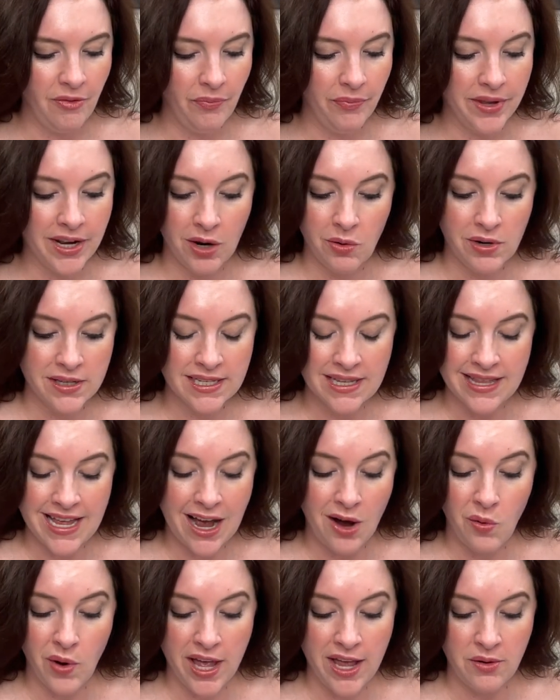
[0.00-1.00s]
But I wasn't
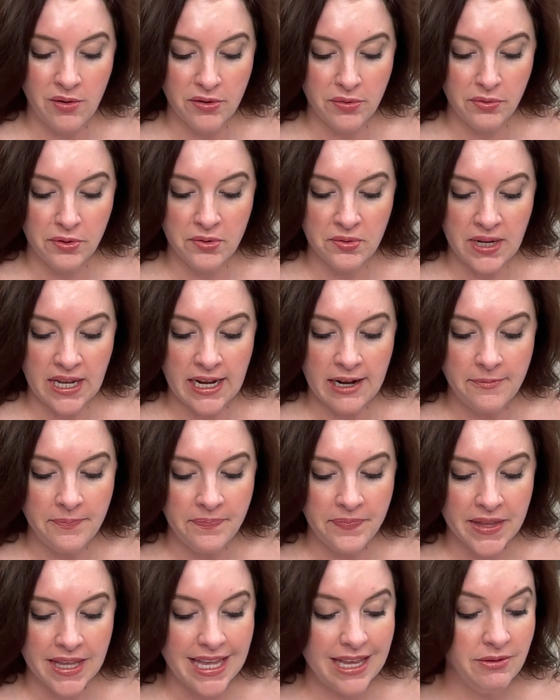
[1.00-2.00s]
that way with Rooney.
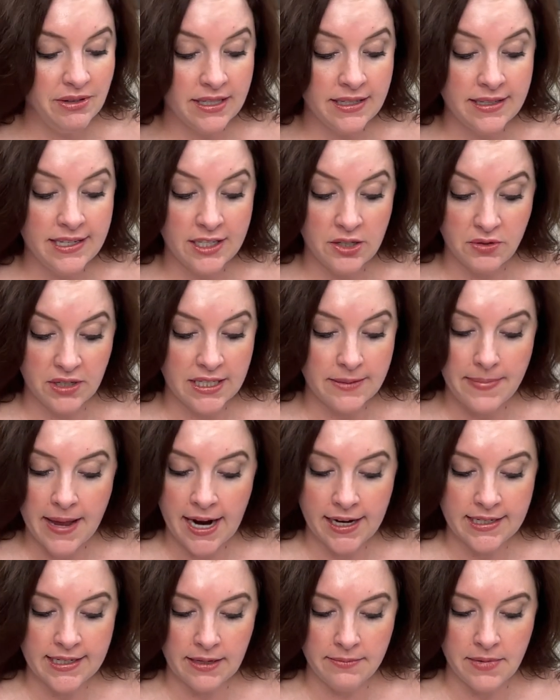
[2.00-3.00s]
He was
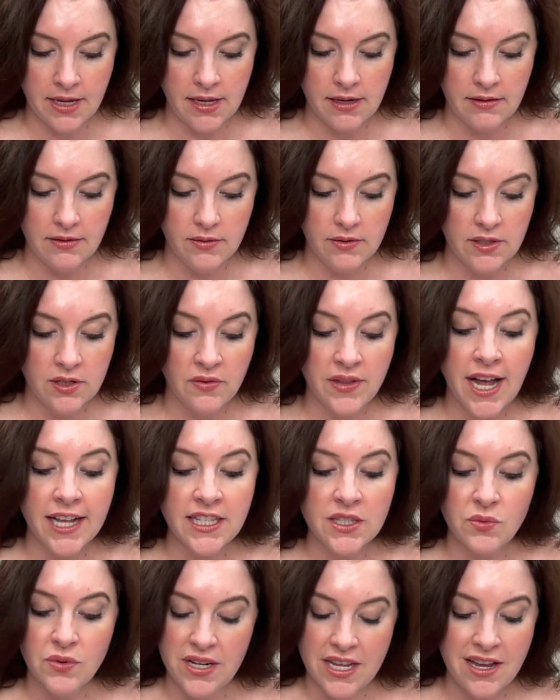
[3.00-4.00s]
disrespecting me, so
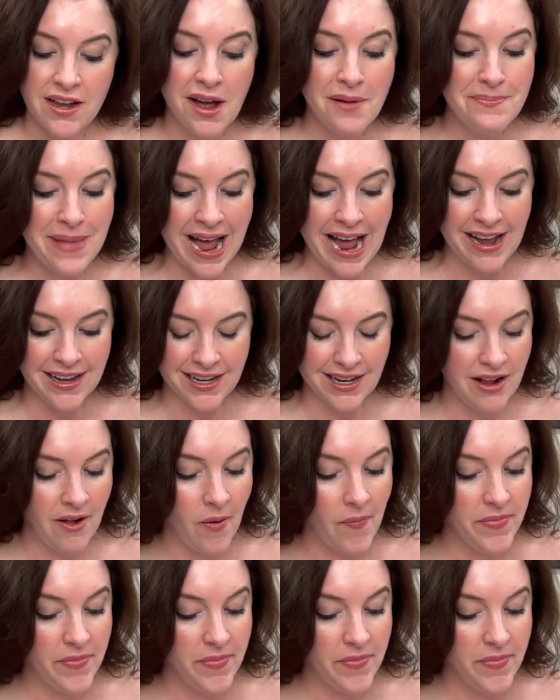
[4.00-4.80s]
that's what he got back.